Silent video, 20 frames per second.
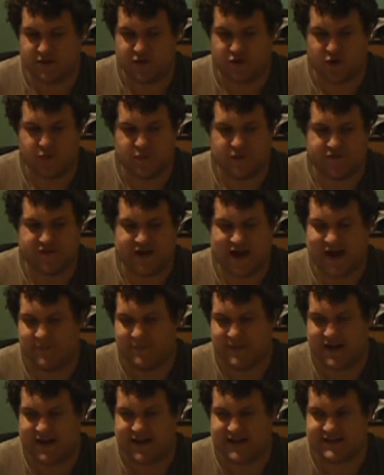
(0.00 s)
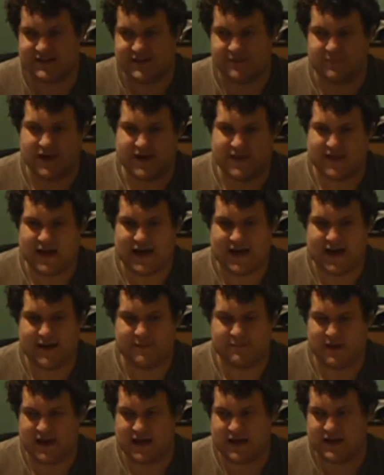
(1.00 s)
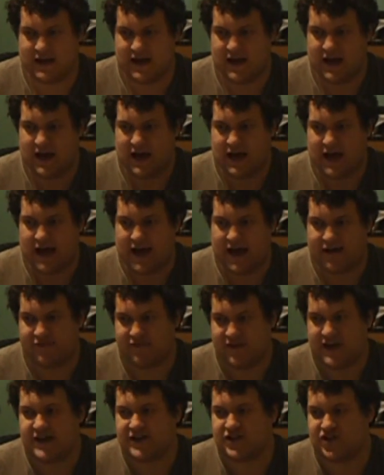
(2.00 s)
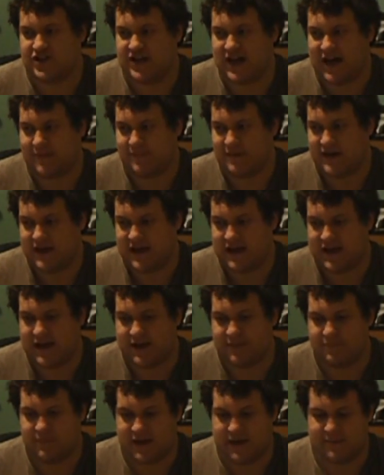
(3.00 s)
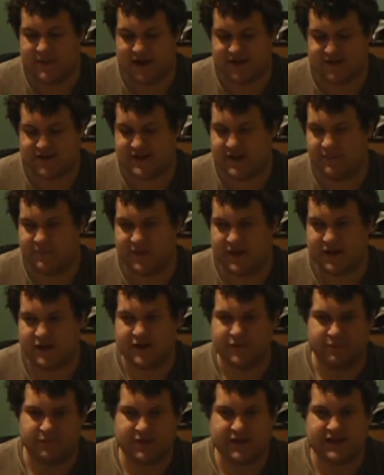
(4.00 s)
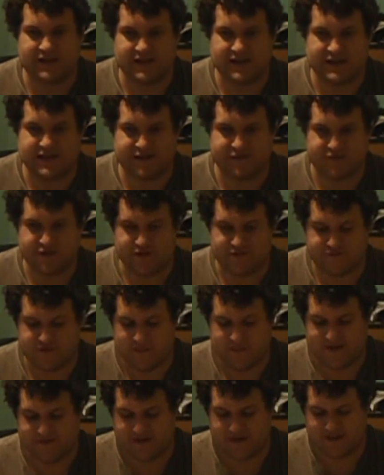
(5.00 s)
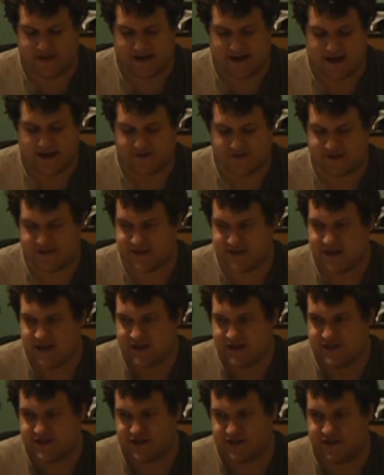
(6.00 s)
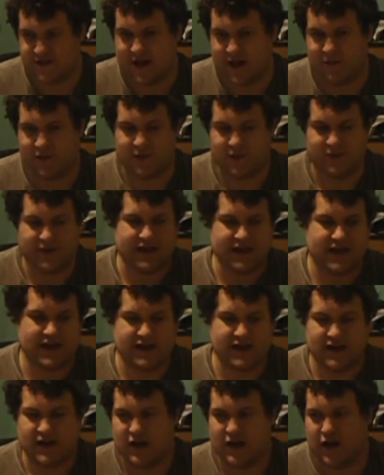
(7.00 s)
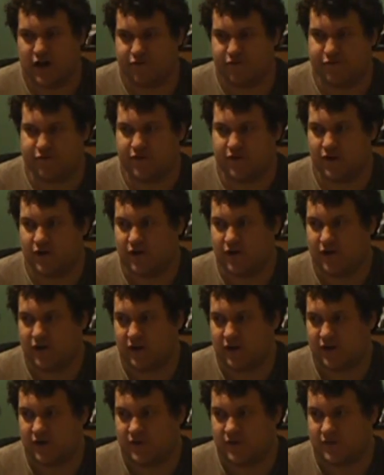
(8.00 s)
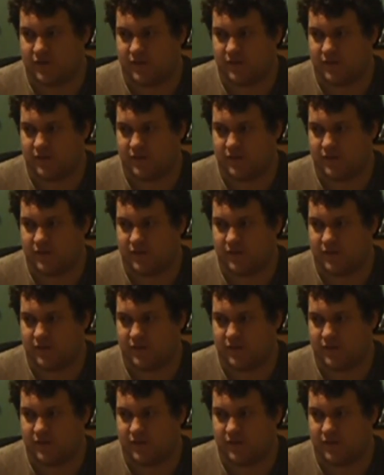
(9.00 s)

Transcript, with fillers: group of nominees, and by that I mean have each nominee be about something completely different from everything else. So that way we get a full